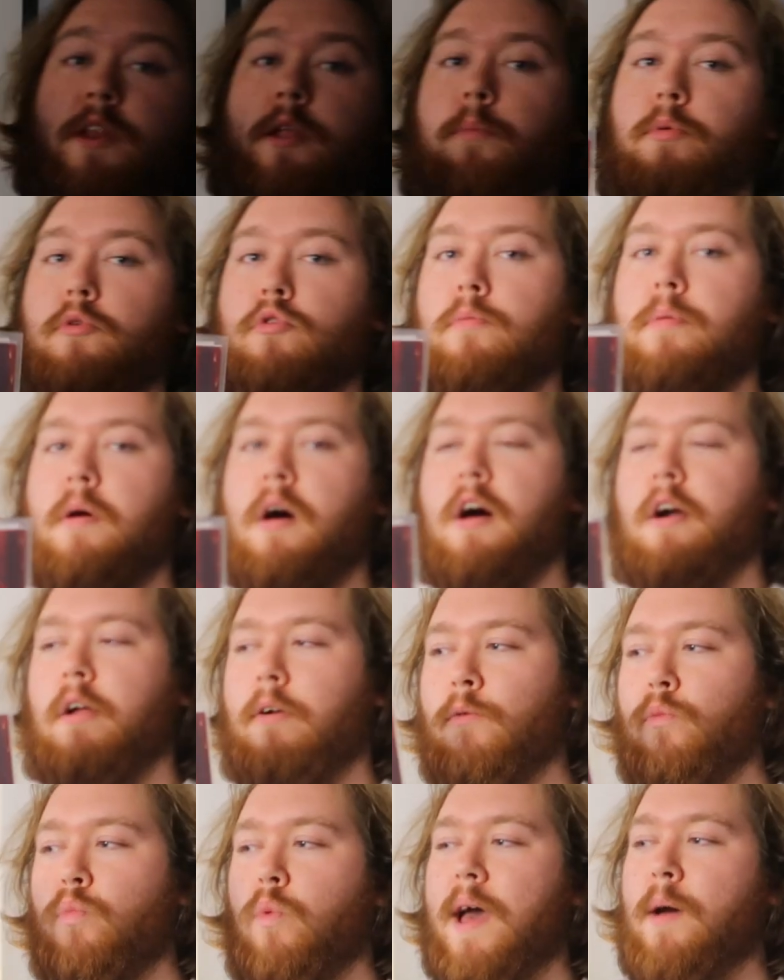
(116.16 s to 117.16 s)
in the
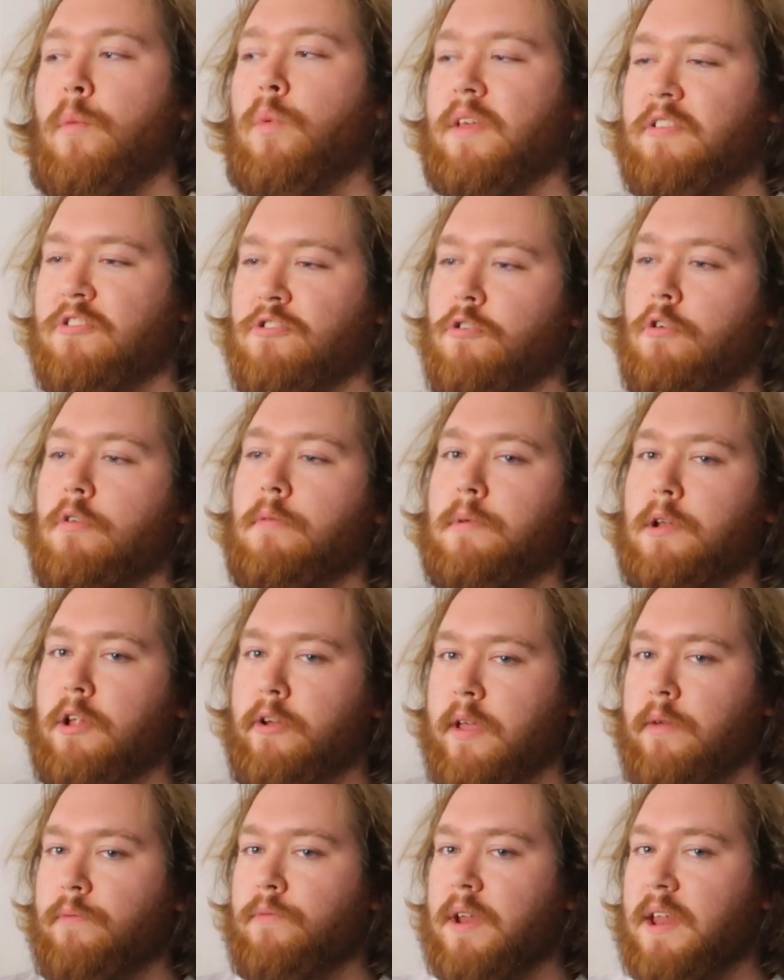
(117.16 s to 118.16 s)
ballpark of where we're sort of
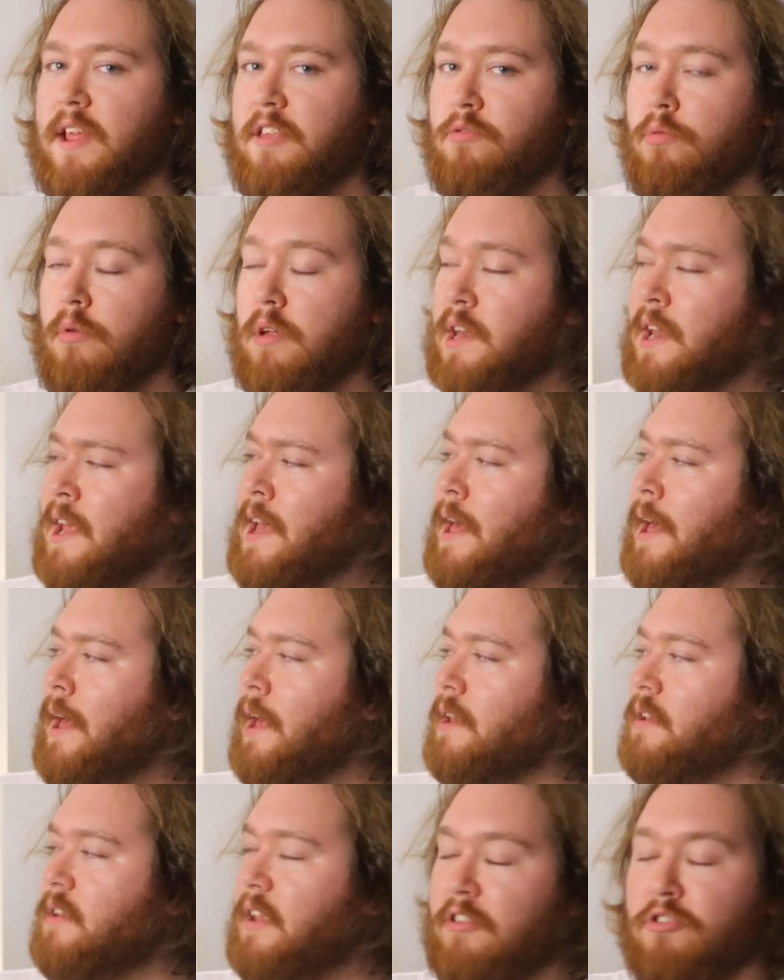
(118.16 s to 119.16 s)
looking for this one,
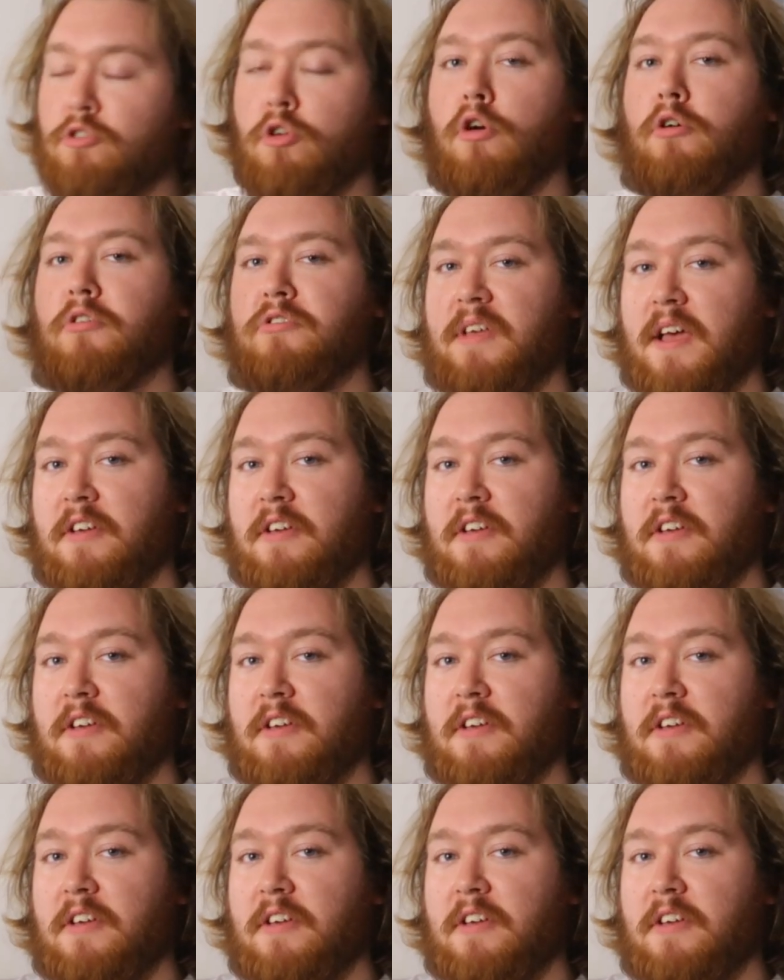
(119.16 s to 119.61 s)
Discogs